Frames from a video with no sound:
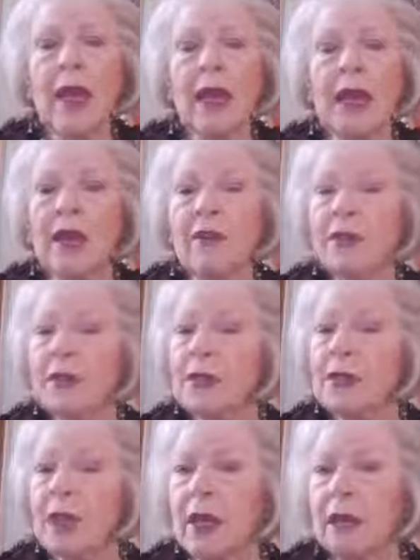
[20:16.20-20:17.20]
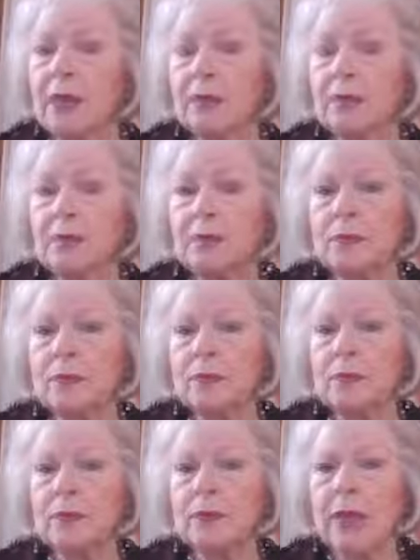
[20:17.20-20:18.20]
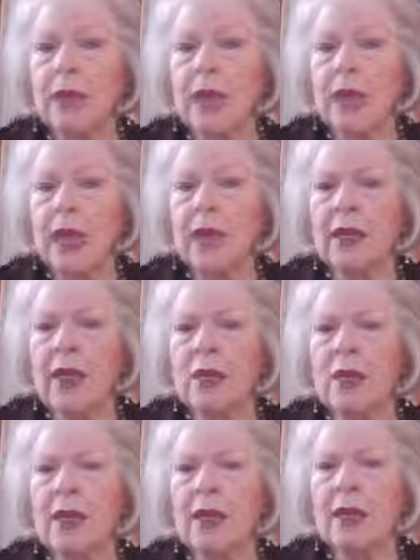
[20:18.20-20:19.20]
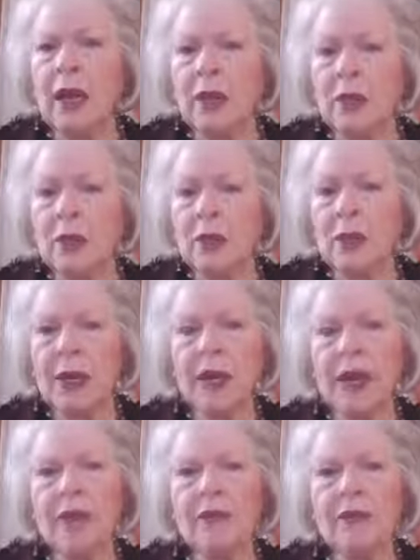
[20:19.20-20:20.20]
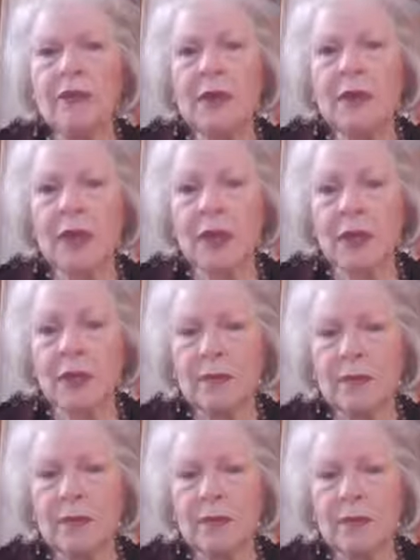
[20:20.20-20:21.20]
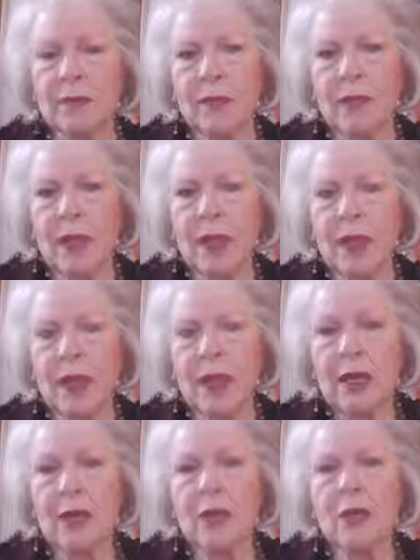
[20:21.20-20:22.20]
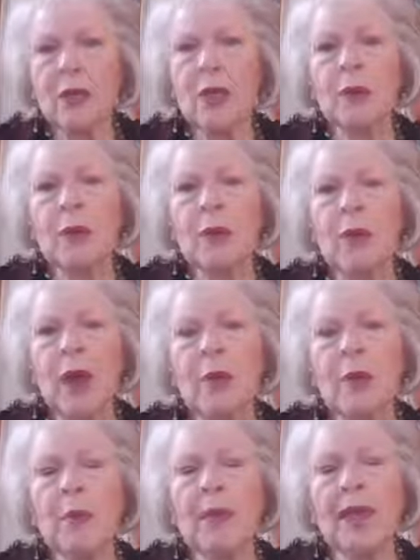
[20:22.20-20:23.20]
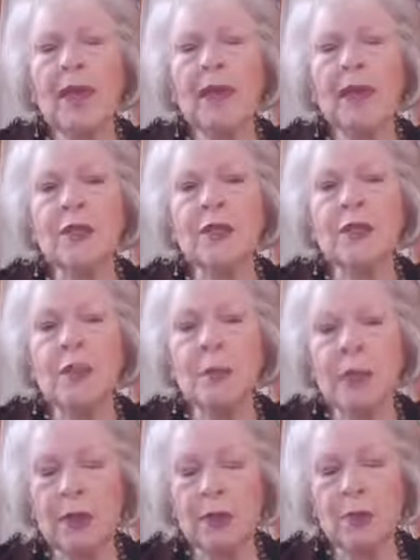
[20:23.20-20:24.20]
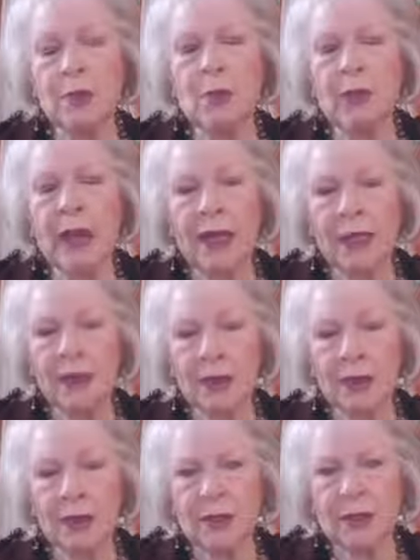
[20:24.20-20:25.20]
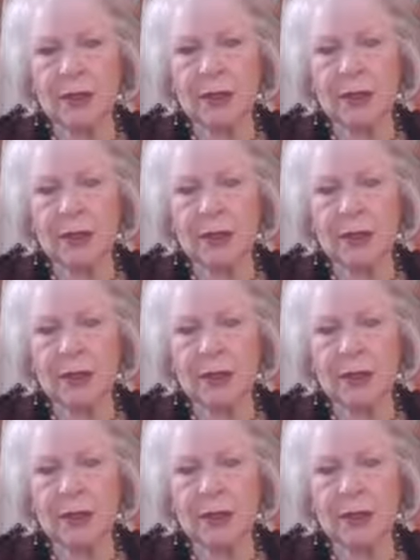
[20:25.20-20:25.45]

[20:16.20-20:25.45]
And I got very sick. And I realized when I got very sick that what probably had contributed to my illness